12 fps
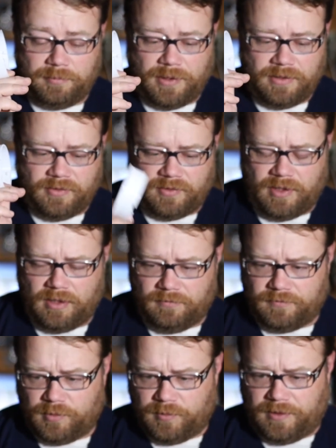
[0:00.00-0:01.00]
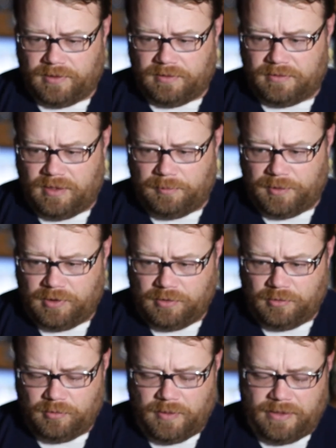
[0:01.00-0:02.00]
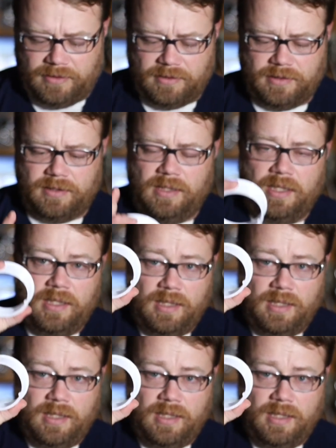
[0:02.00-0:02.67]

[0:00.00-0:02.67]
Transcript: but instead of doing TPU, I did